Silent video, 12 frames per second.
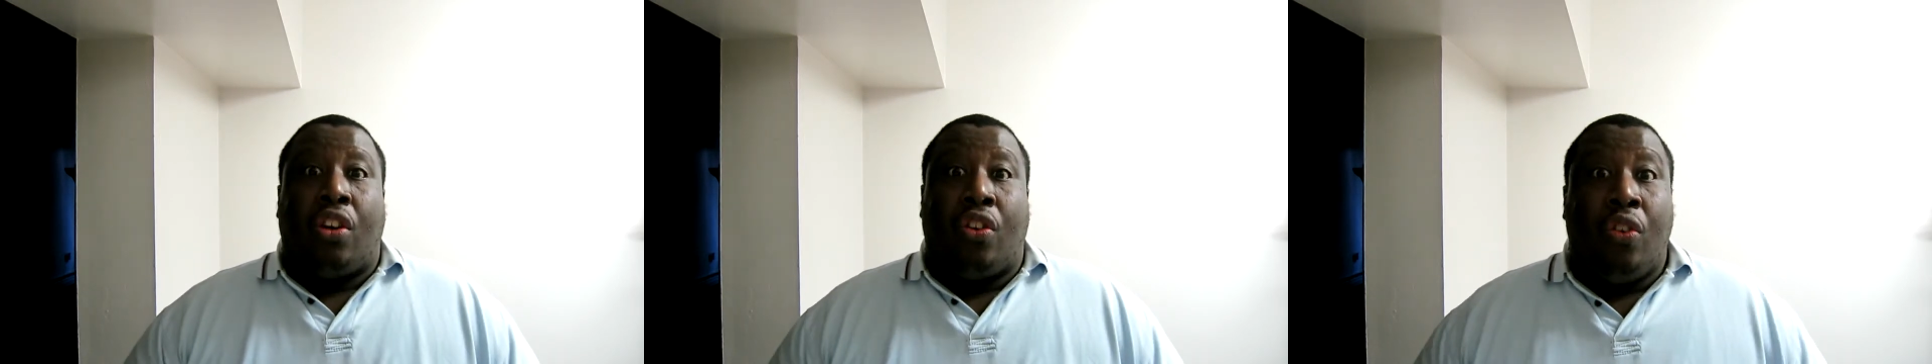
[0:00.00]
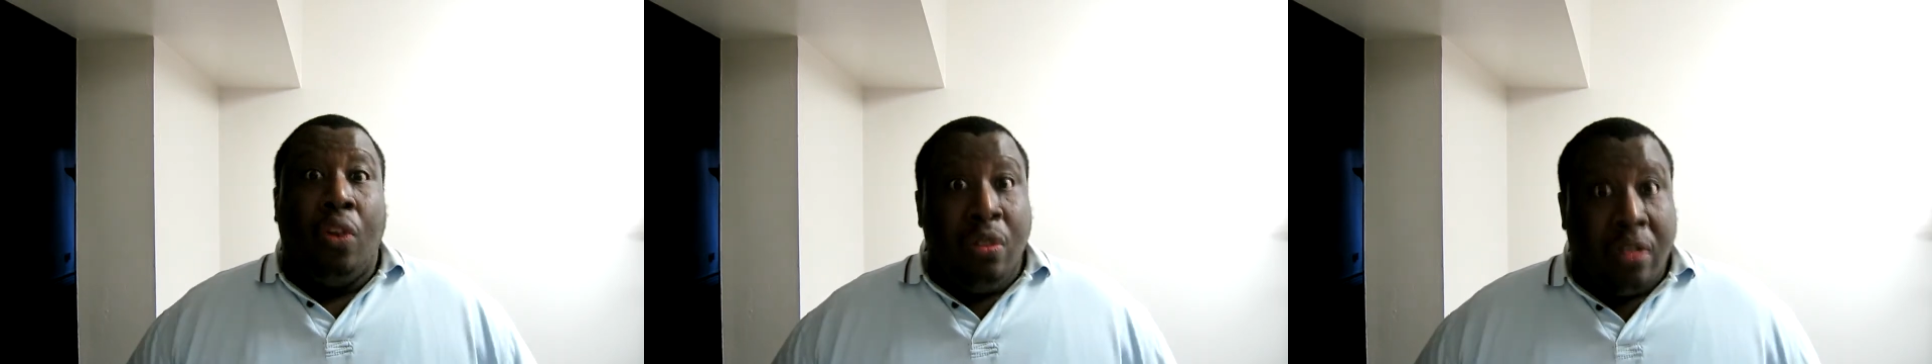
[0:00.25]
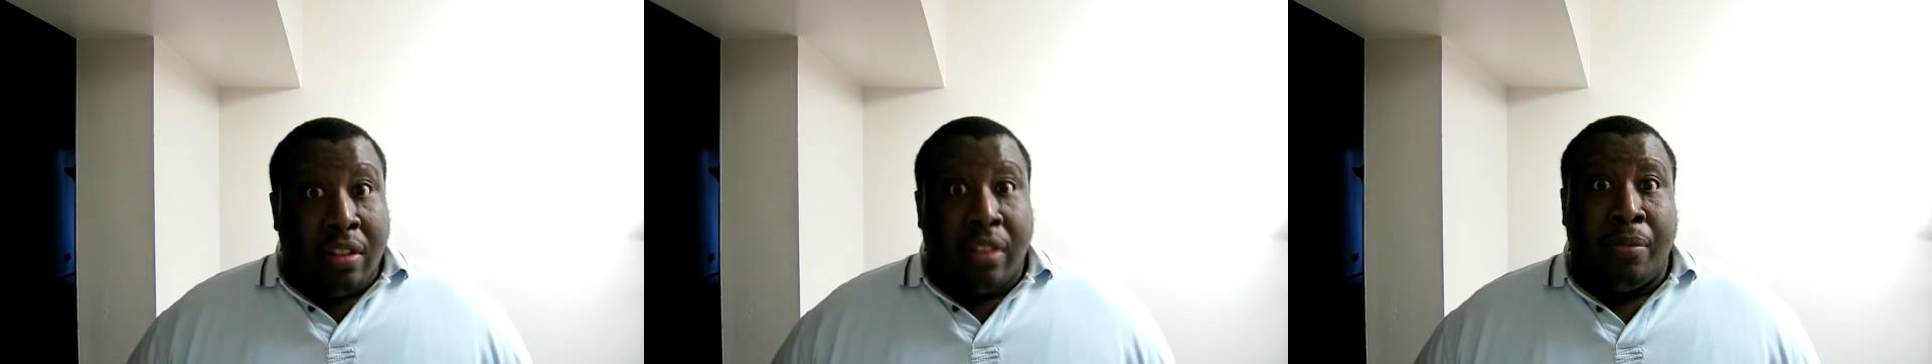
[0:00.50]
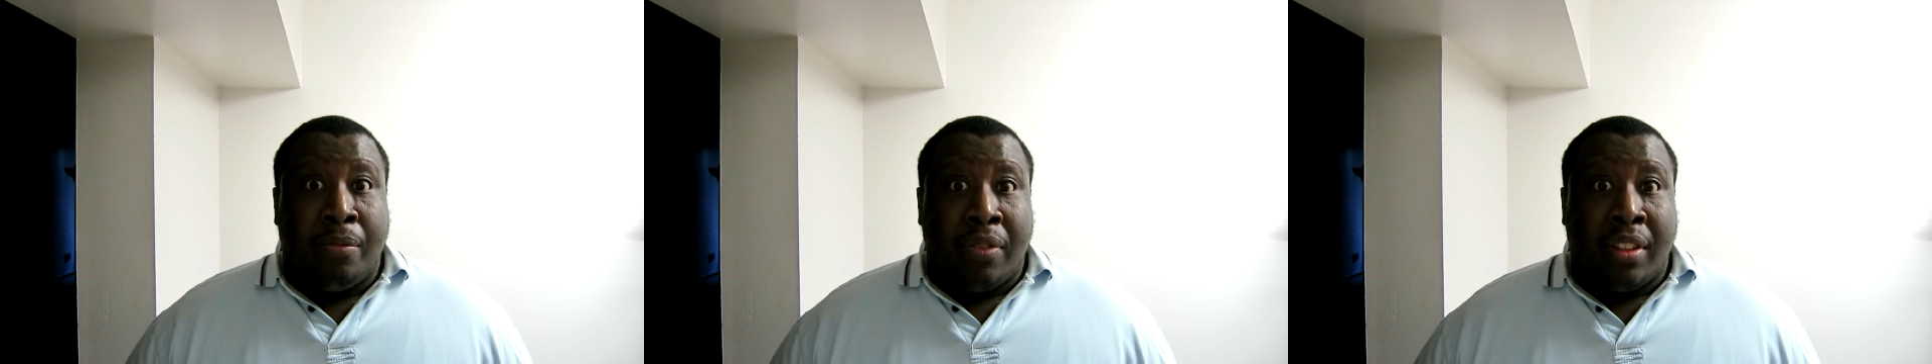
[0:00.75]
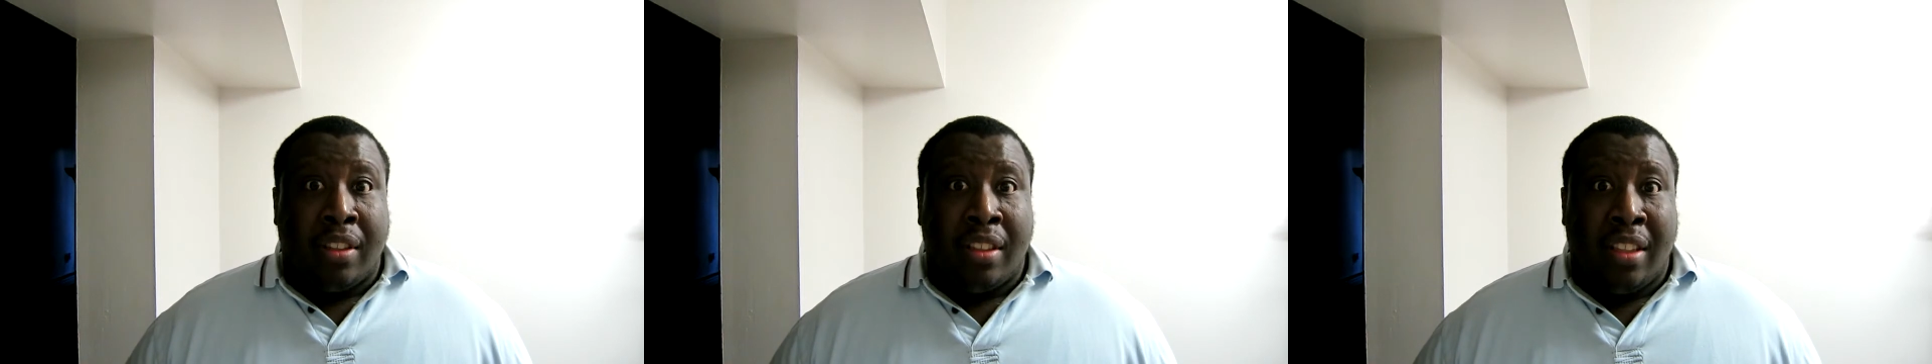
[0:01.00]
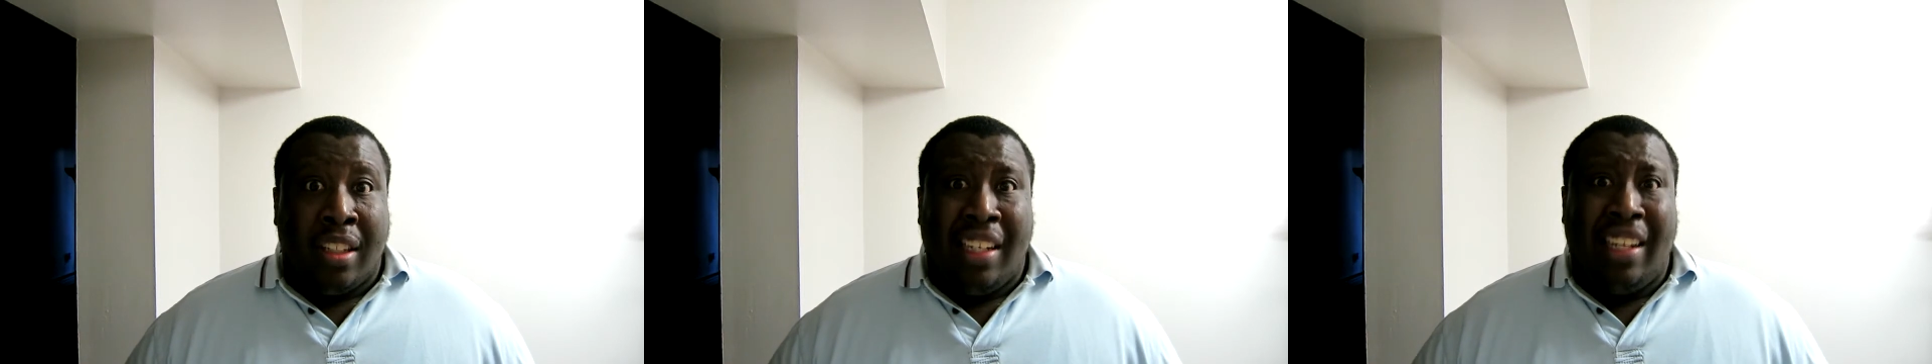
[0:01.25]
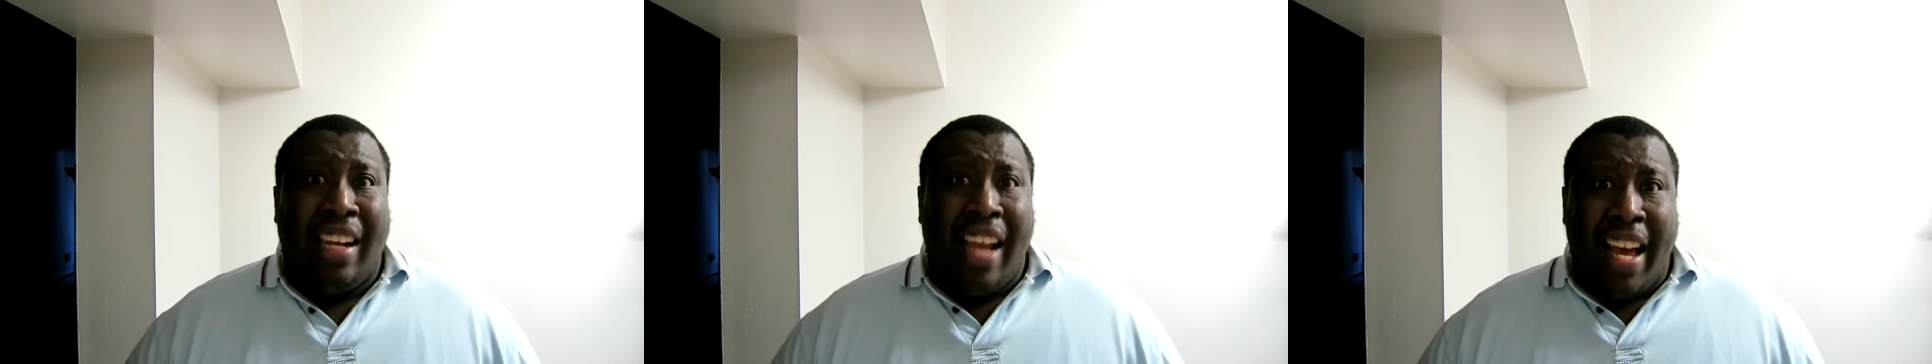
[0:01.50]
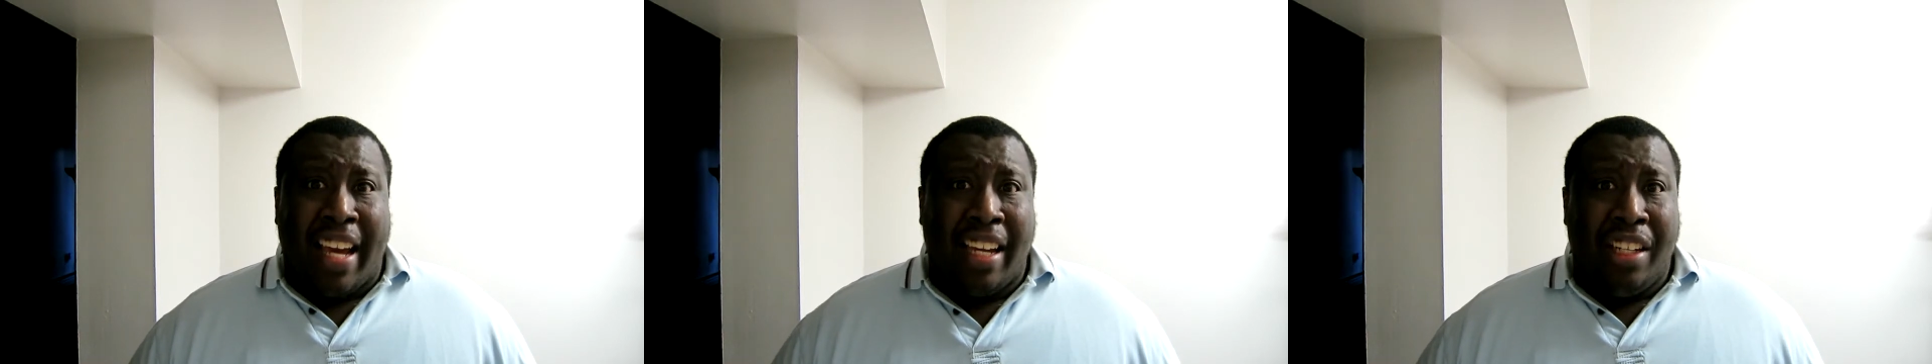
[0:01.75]
gruesome
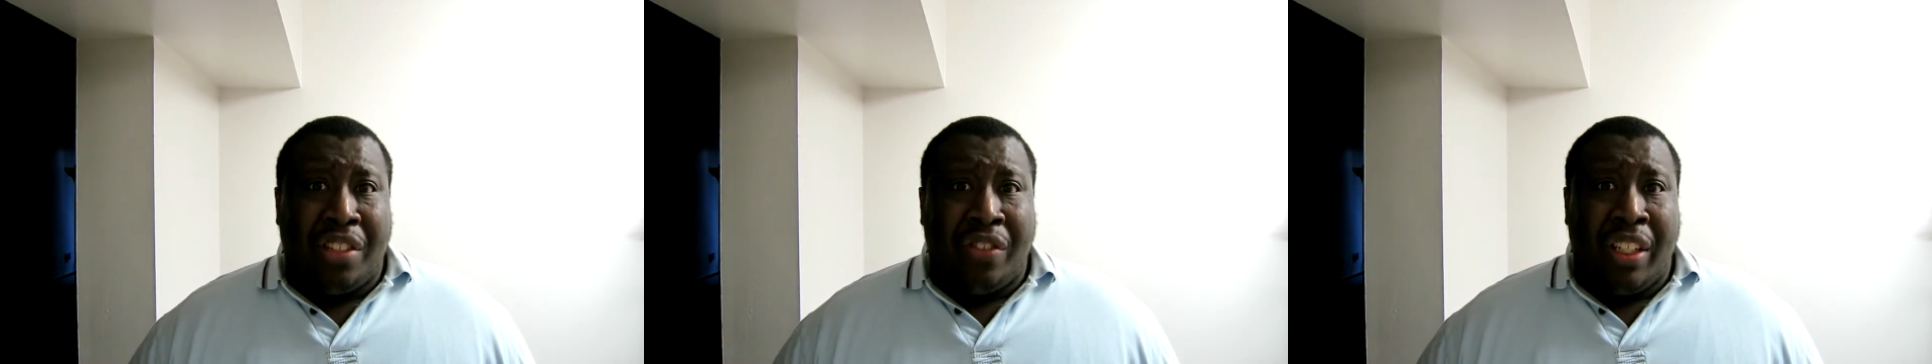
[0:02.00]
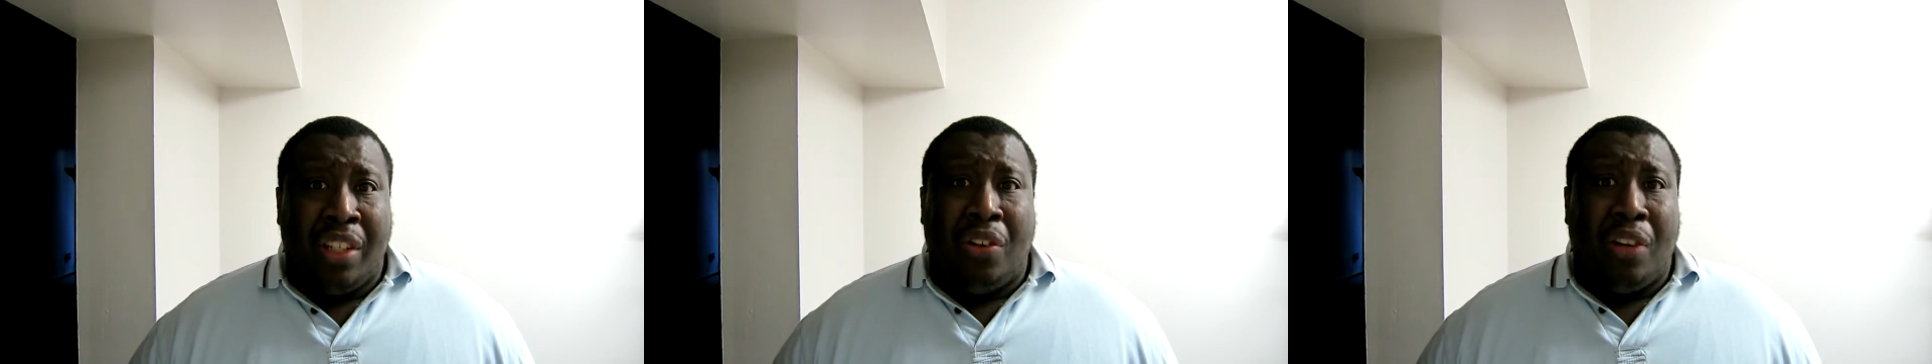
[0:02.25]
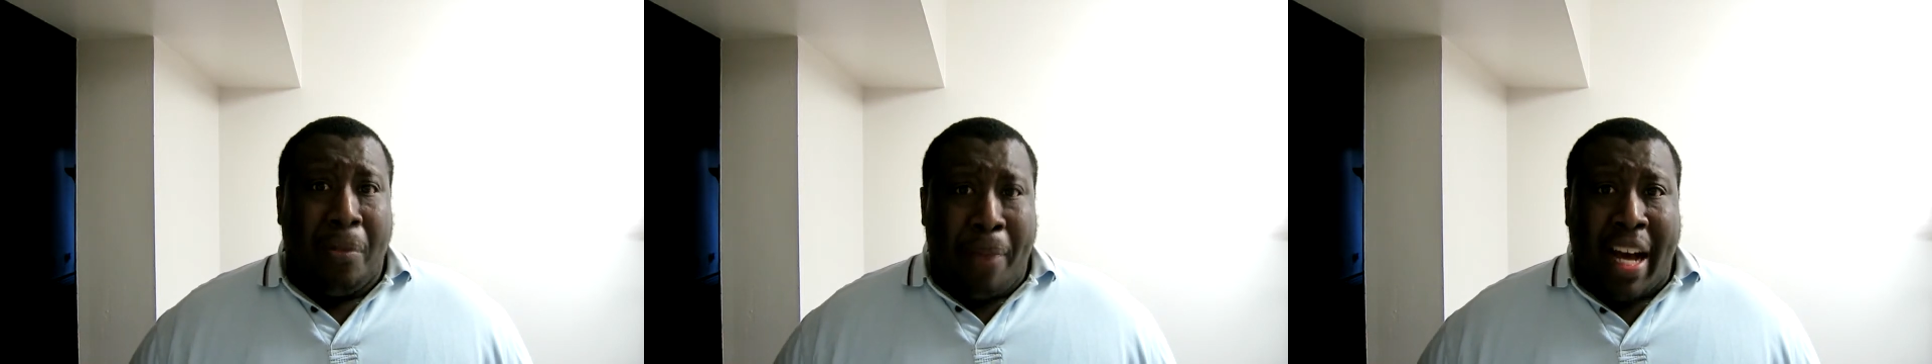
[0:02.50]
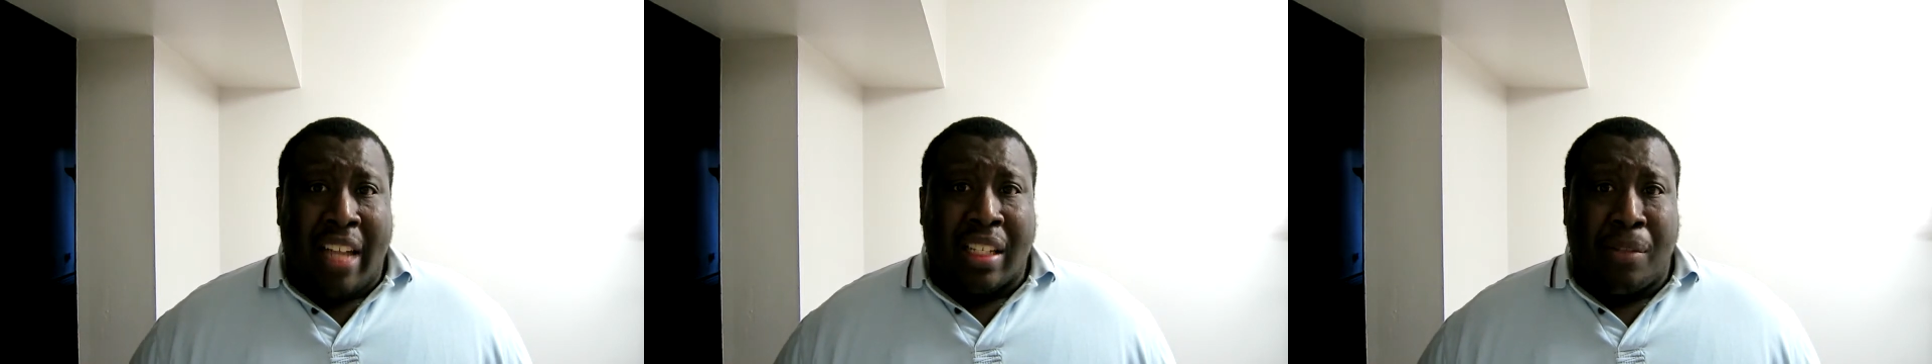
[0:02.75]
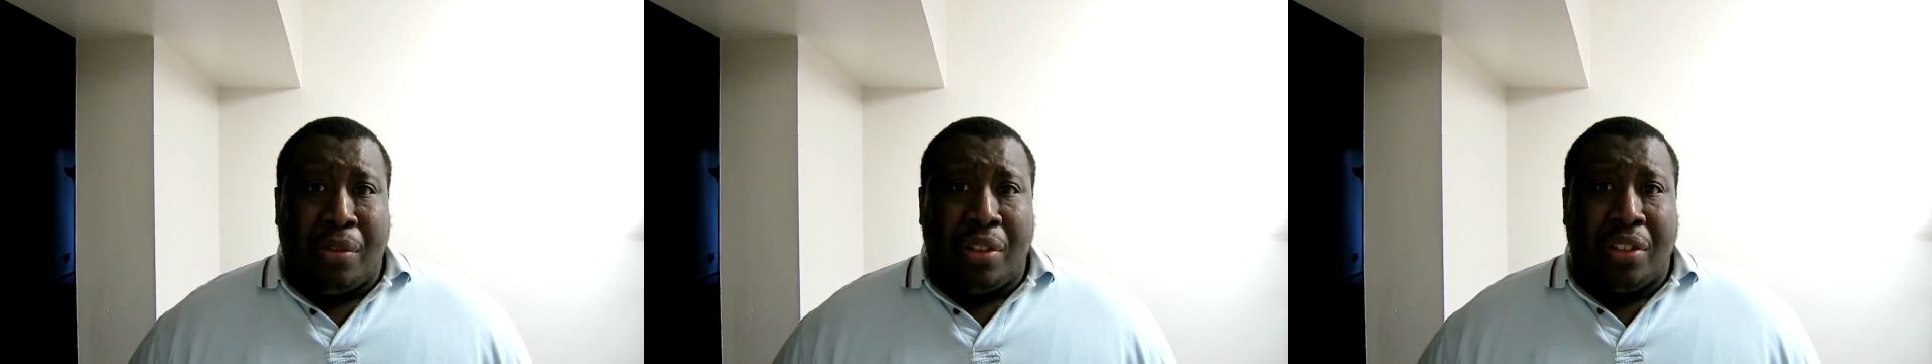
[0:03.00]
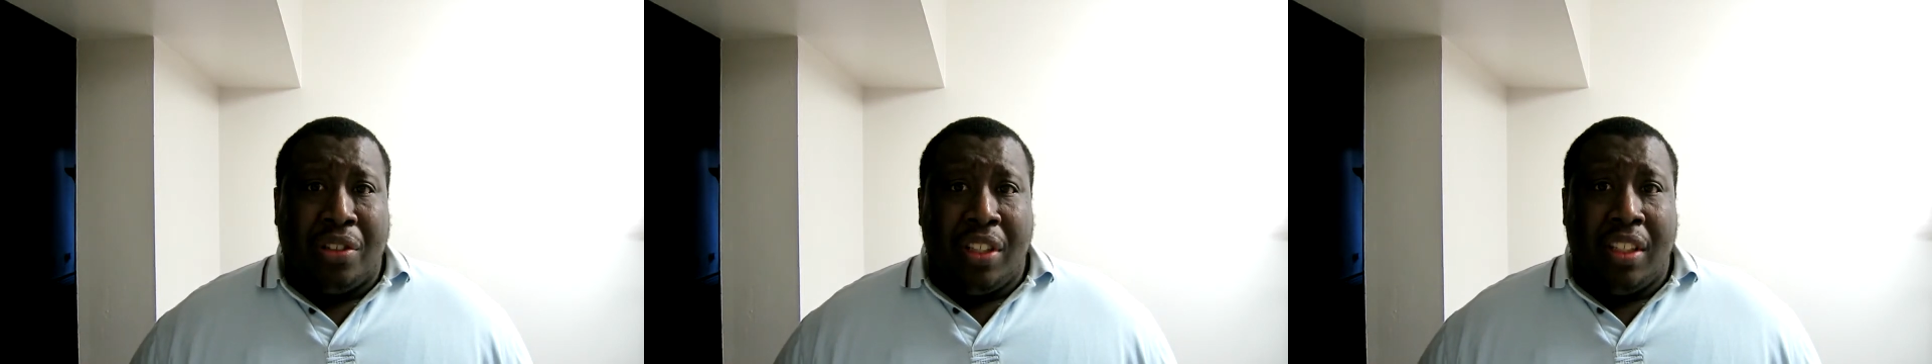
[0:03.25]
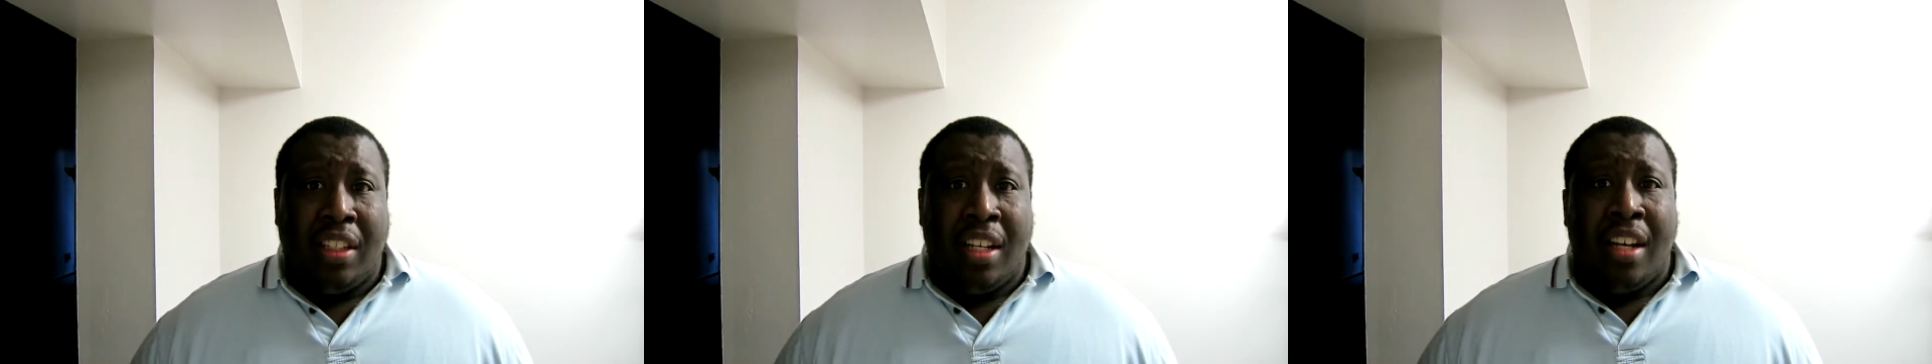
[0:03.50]
leg injury on the basketball court.